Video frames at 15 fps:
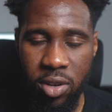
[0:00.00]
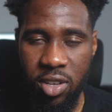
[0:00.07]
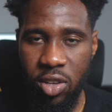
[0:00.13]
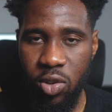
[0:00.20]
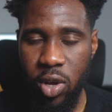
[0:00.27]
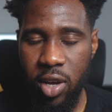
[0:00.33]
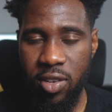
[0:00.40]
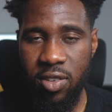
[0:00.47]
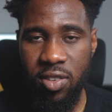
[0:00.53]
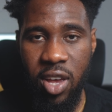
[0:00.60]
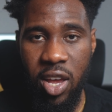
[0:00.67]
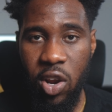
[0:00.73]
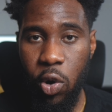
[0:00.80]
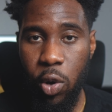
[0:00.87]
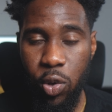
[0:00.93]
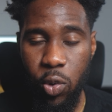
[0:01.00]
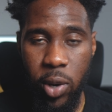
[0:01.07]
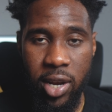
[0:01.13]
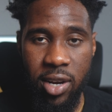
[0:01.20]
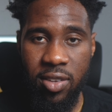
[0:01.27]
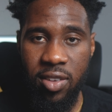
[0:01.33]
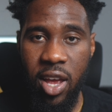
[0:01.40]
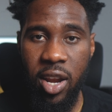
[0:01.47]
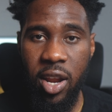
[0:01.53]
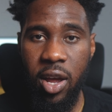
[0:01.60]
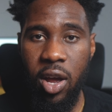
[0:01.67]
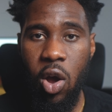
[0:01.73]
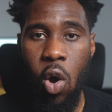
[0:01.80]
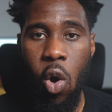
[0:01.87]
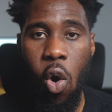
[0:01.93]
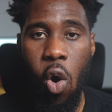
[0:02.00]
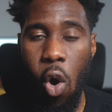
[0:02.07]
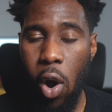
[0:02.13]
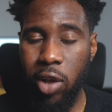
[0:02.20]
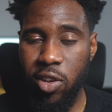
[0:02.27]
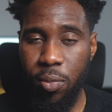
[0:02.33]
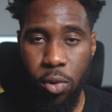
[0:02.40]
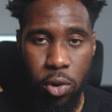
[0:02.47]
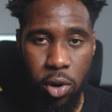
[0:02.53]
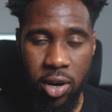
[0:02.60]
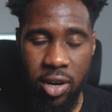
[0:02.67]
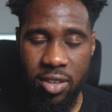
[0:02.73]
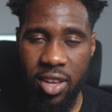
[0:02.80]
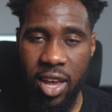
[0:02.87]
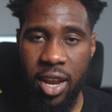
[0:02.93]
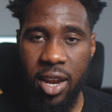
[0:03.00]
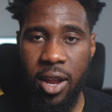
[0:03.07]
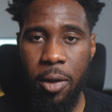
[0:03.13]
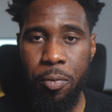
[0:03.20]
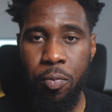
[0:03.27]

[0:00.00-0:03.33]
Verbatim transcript: as a UX designer or UI designer, or as a product designer.